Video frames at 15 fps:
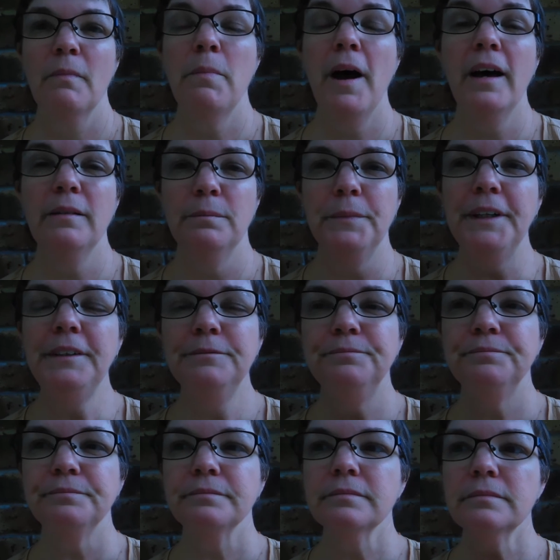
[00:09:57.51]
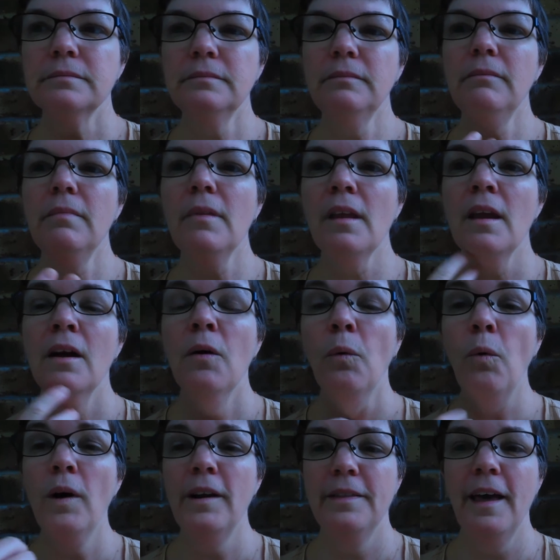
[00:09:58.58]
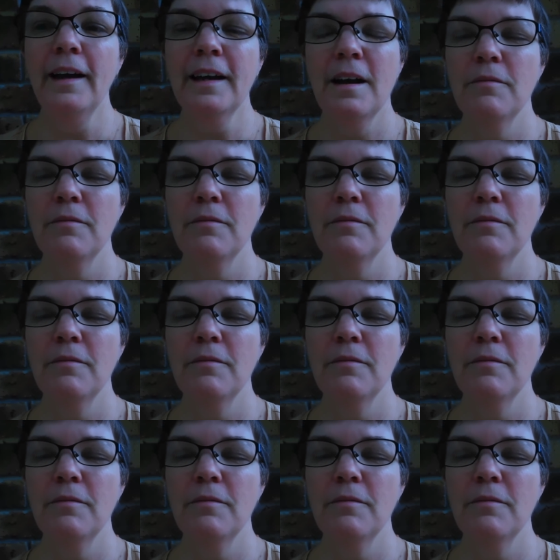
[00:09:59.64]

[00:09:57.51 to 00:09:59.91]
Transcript: Pardon me. Where did that